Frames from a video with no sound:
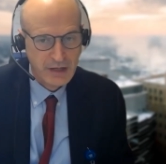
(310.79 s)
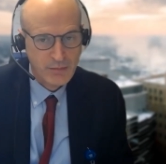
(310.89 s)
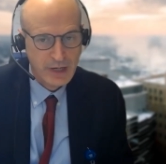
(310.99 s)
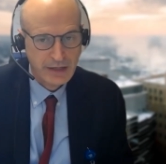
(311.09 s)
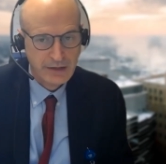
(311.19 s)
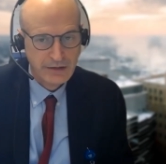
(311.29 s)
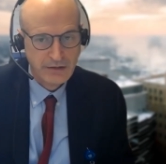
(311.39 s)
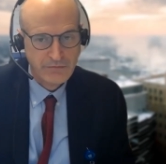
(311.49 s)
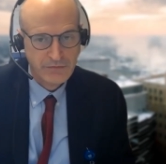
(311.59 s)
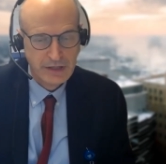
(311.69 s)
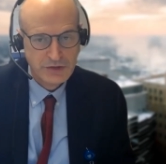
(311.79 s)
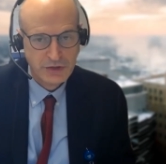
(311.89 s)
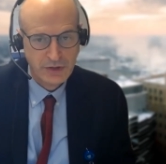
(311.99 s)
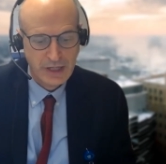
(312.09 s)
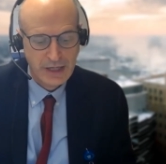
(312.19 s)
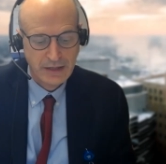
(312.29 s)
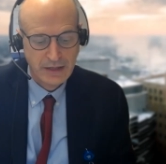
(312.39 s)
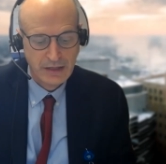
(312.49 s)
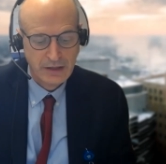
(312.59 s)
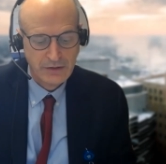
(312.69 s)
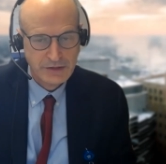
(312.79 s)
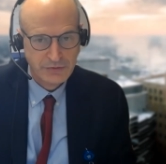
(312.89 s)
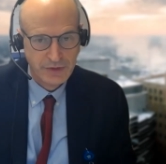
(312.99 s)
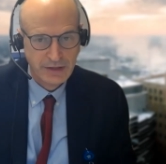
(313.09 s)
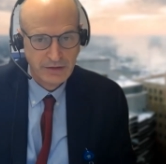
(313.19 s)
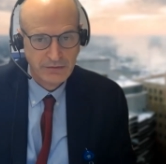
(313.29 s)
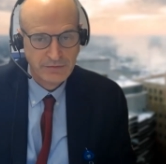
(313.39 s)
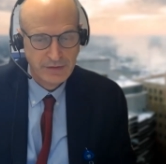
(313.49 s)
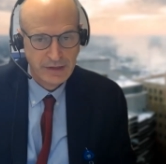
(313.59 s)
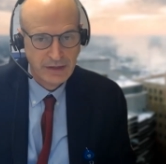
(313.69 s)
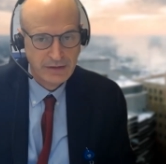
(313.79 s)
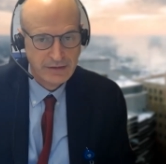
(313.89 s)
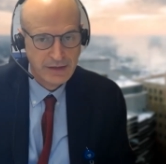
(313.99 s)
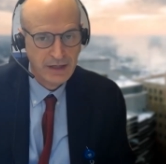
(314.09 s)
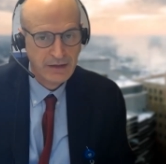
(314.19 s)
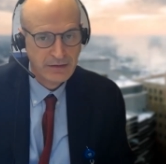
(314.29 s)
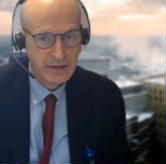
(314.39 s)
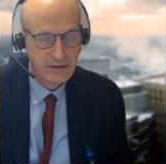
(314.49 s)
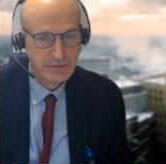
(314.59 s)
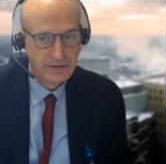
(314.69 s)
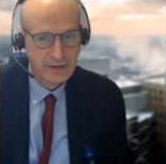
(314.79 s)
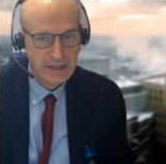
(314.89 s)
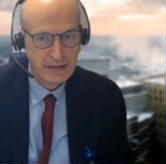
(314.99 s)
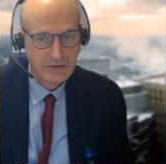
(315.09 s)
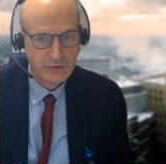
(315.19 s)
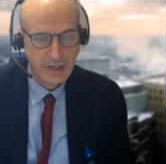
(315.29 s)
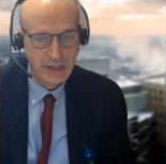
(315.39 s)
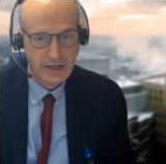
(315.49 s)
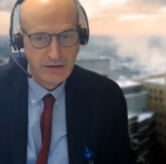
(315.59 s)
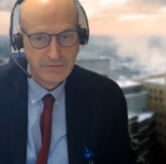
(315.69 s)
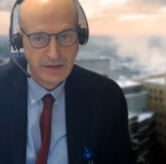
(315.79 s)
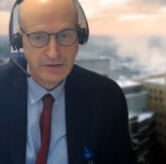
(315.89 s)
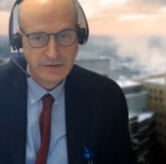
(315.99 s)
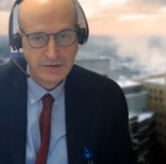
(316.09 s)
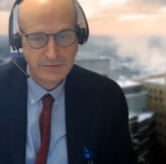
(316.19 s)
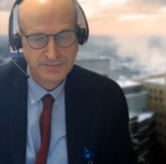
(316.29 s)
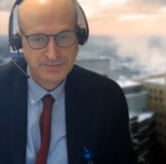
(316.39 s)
myocardial infarction and the increased rate of uh, death after that two and a half years.